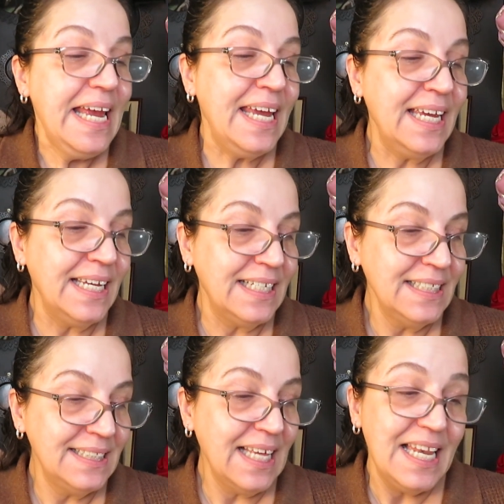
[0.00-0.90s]

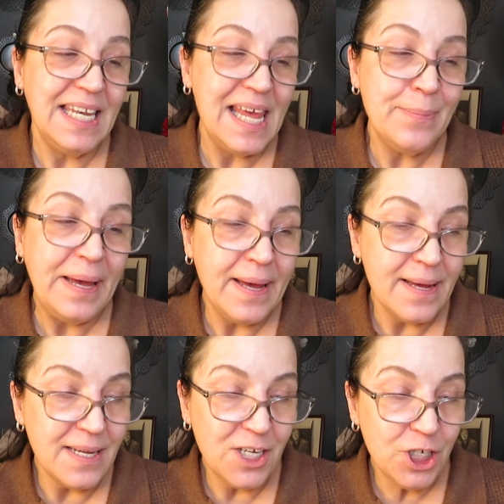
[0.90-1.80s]
is Les
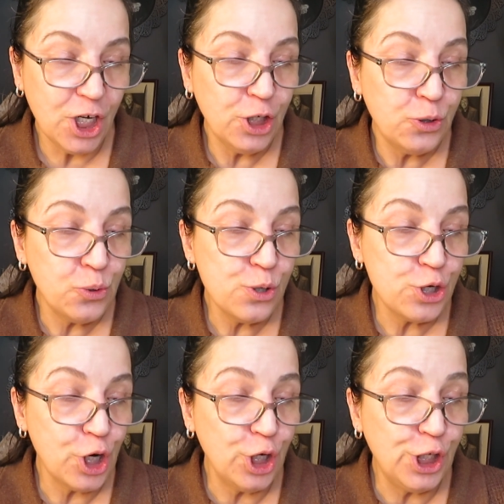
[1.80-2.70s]
Beige
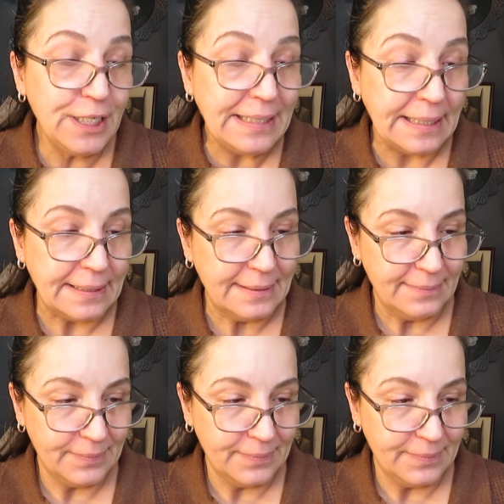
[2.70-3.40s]
Touche de Teint